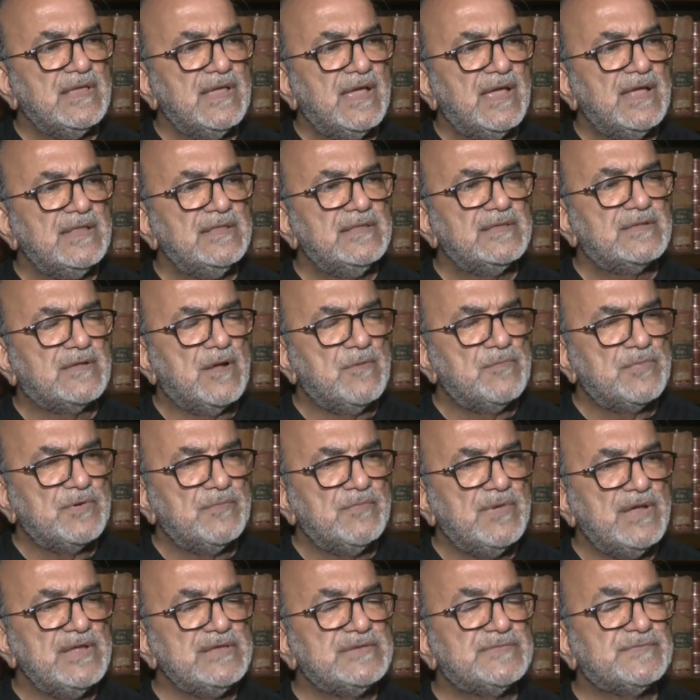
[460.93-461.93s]
and is
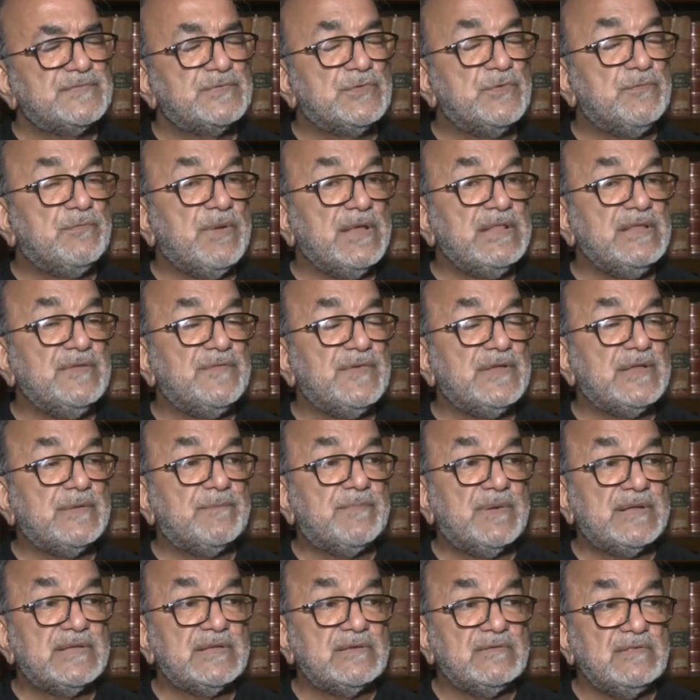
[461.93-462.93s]
compromised to benefit a
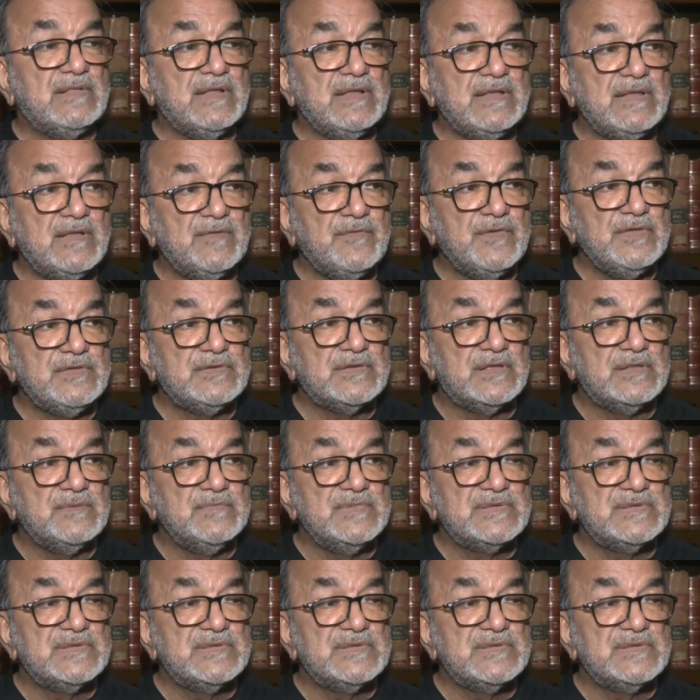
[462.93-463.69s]
particular individual.